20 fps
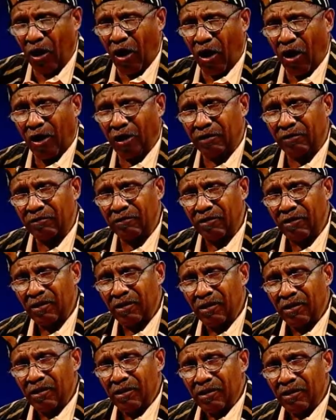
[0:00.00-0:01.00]
God.
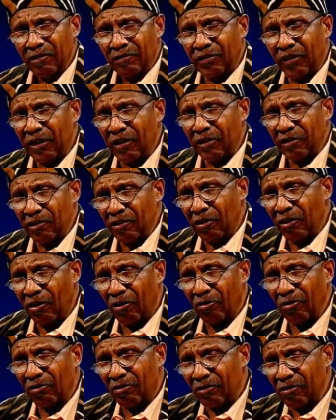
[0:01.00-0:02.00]
See, you
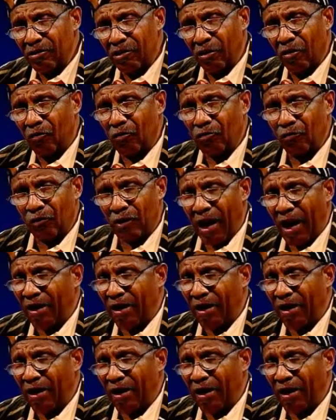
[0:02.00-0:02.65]
know, you know,